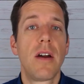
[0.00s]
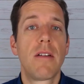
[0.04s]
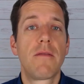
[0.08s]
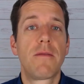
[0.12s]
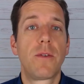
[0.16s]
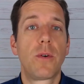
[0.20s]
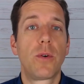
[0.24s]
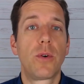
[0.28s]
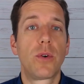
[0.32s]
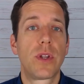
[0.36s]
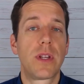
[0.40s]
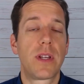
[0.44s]

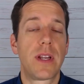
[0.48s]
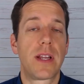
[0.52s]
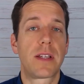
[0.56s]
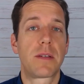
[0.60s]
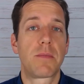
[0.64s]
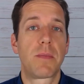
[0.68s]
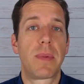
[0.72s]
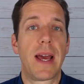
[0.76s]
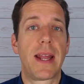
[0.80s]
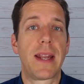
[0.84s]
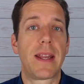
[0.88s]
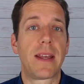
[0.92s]
for the
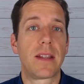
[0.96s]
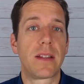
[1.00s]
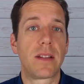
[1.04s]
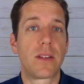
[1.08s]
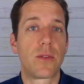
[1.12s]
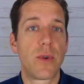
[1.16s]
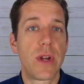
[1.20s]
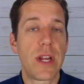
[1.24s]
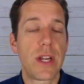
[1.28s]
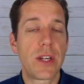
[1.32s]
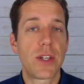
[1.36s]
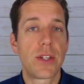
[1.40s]
next planning
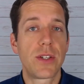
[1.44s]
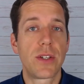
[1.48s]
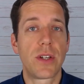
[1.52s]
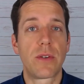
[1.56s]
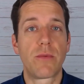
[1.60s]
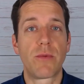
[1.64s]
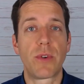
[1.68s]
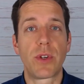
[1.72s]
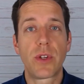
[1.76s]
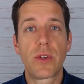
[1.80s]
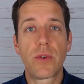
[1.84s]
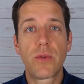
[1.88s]
iteration
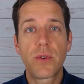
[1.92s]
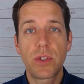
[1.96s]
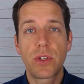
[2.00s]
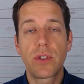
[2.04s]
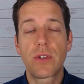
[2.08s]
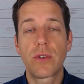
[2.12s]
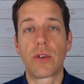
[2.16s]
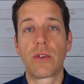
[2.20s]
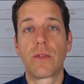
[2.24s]
that reduces